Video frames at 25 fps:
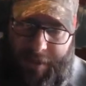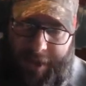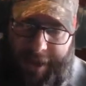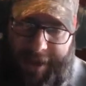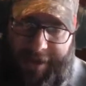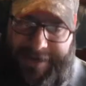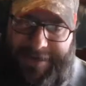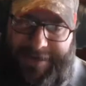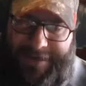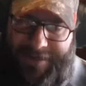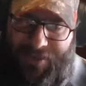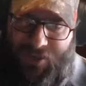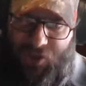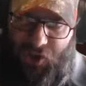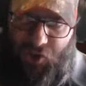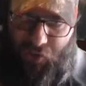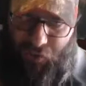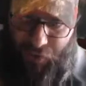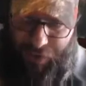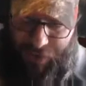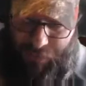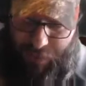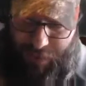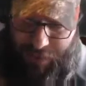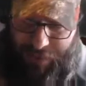I
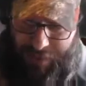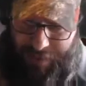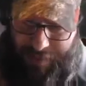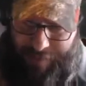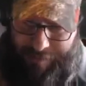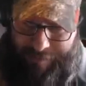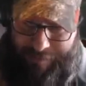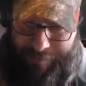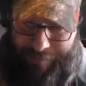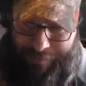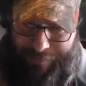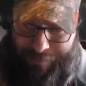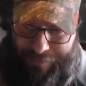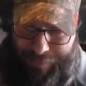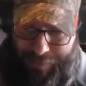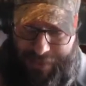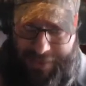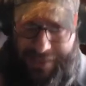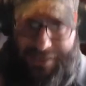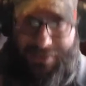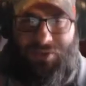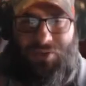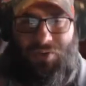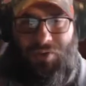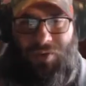disagree with them. But
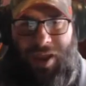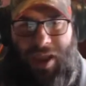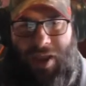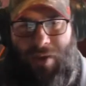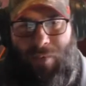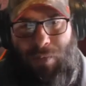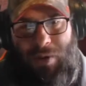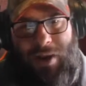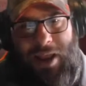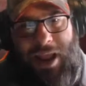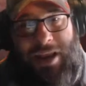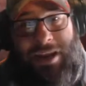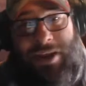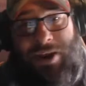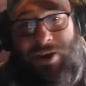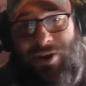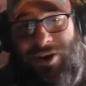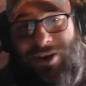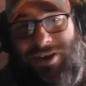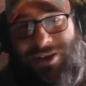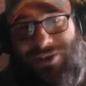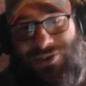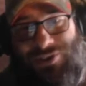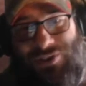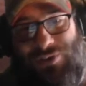that's okay. We're not here to
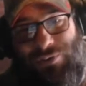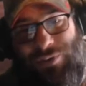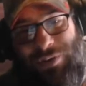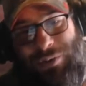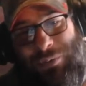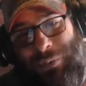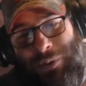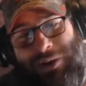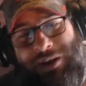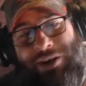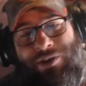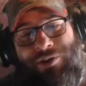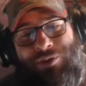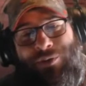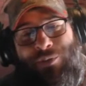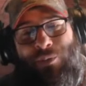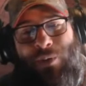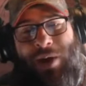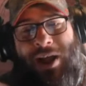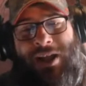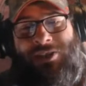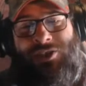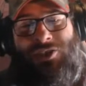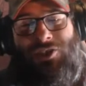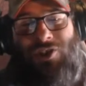disagree. We're here to
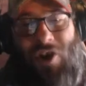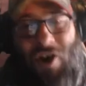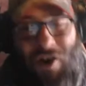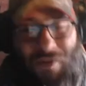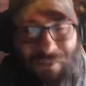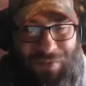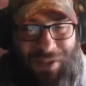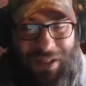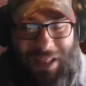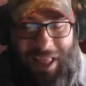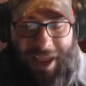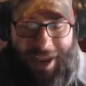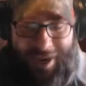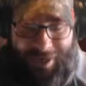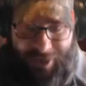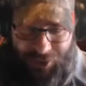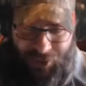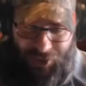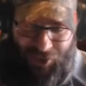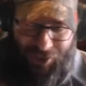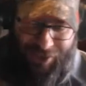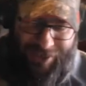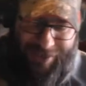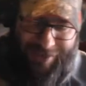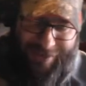watch Golf
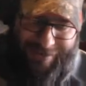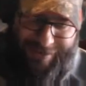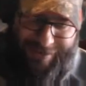Clash.